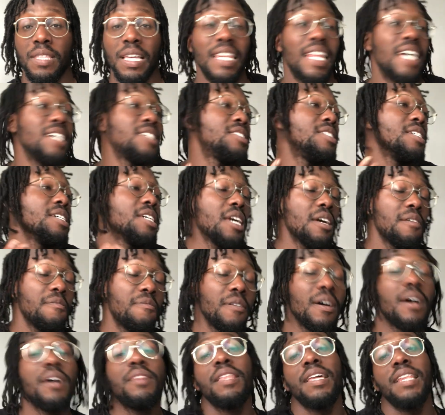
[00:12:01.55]
The less you
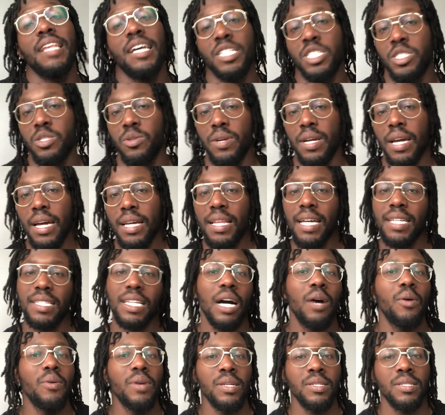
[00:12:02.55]
give, the less you get. That's
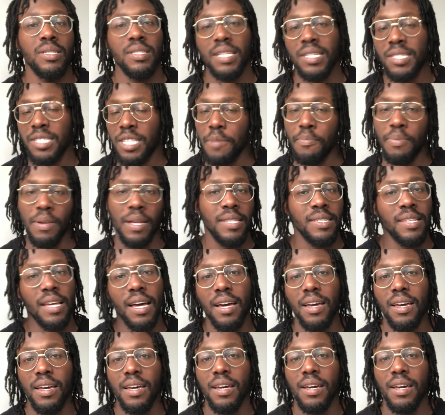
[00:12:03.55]
how it is. As simple as
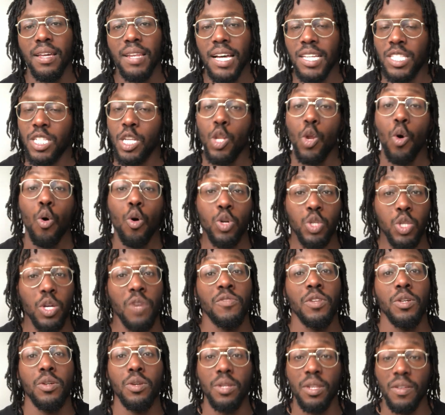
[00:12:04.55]
that. That's the laws
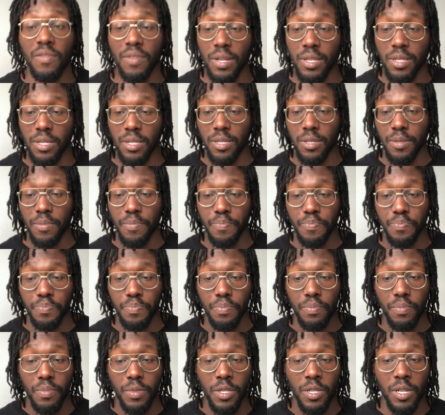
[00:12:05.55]
of the universe.
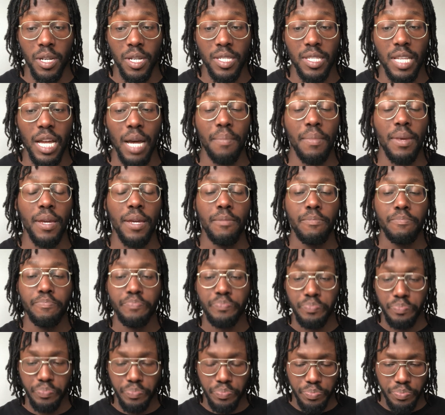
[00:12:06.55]
Do you understand me?
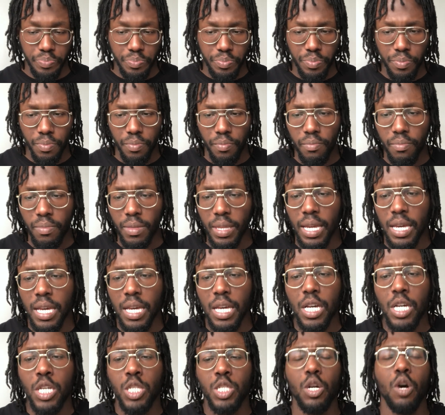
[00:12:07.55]

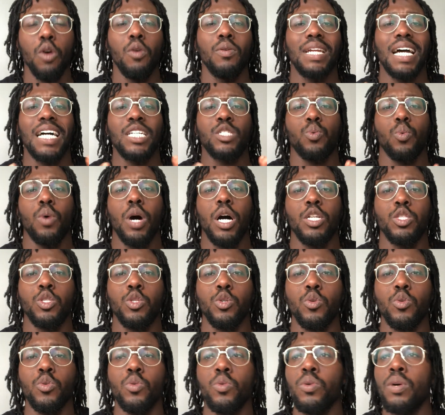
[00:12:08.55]
So that's what I
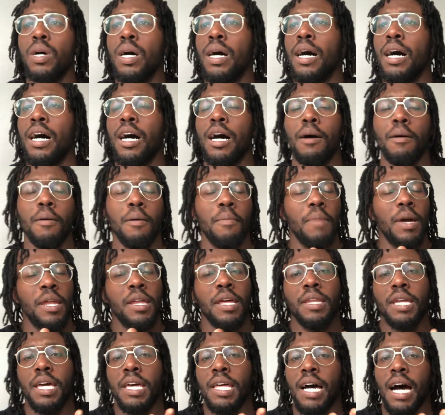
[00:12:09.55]
do
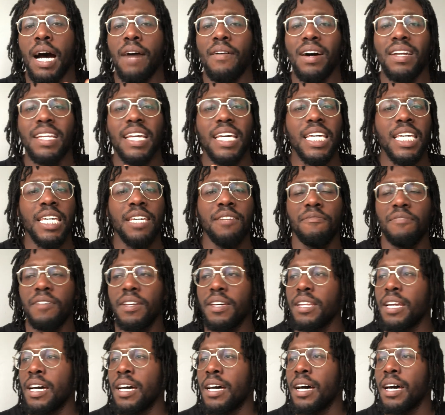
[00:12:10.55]
around the
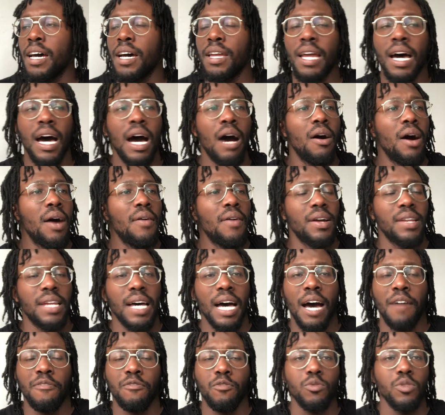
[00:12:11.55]
evening and around
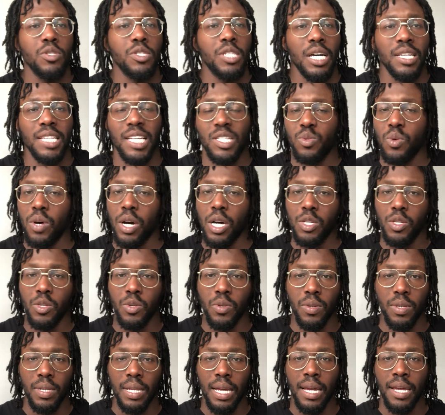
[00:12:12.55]
the afternoon time. That's what I do.
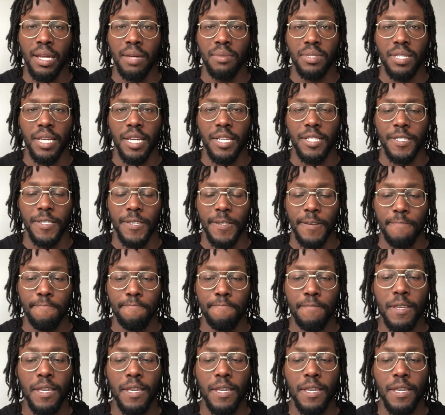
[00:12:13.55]
You know what I'm saying to you?